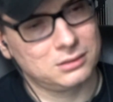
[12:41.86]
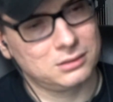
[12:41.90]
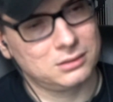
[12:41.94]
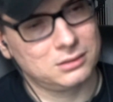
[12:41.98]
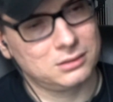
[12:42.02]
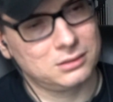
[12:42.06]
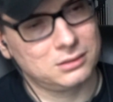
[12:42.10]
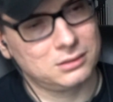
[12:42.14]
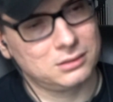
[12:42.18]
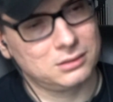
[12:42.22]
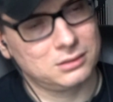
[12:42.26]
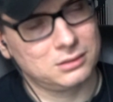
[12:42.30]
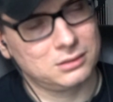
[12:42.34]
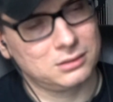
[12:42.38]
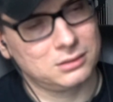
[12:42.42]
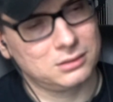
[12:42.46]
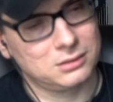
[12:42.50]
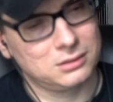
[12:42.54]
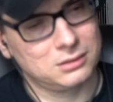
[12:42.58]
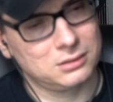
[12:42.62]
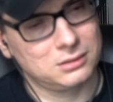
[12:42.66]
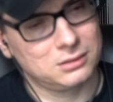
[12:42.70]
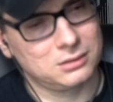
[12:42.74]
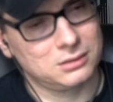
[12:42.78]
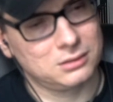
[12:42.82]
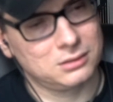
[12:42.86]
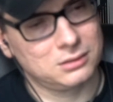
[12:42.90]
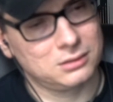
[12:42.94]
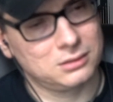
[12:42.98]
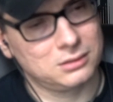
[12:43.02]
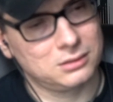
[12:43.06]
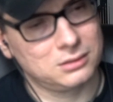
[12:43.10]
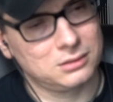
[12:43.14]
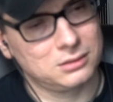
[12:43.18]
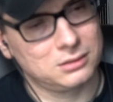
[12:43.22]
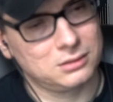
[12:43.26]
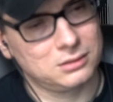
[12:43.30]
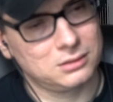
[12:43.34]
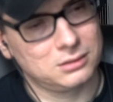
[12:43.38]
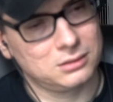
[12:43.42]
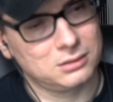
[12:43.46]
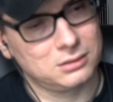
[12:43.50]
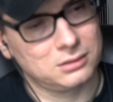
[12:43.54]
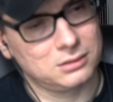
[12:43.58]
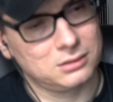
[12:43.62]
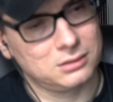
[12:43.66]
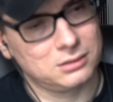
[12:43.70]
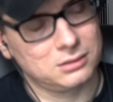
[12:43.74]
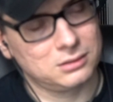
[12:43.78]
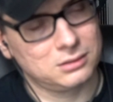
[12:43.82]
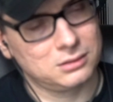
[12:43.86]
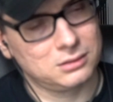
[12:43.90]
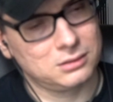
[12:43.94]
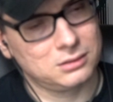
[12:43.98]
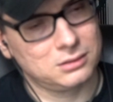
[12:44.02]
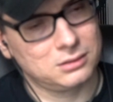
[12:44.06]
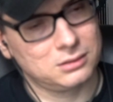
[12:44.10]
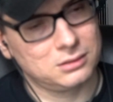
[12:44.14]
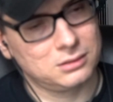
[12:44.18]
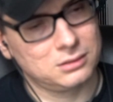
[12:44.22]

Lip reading: (not speaking)